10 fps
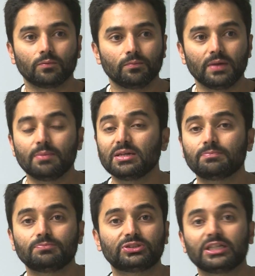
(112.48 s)

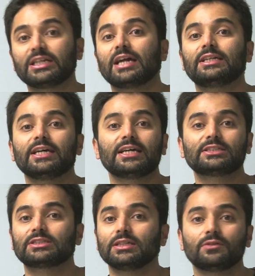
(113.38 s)
maybe sitting at
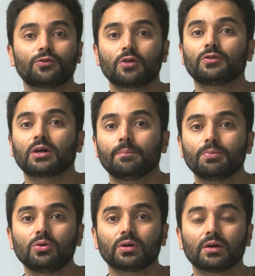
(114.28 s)
desks, sitting in front of a
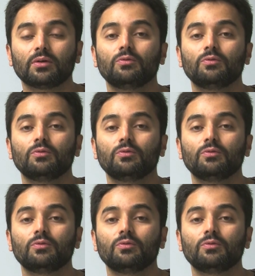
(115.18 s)
computer,